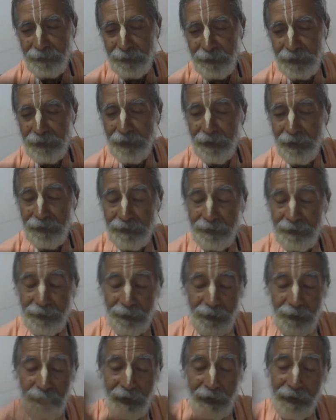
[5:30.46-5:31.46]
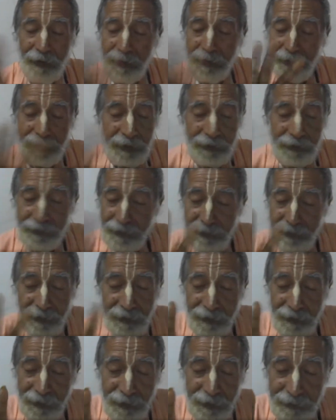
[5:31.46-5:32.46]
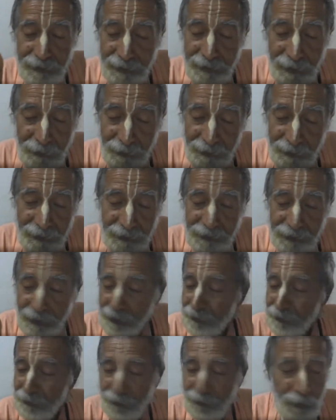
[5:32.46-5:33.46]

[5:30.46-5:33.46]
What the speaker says: Because maya, external energy of Krishna is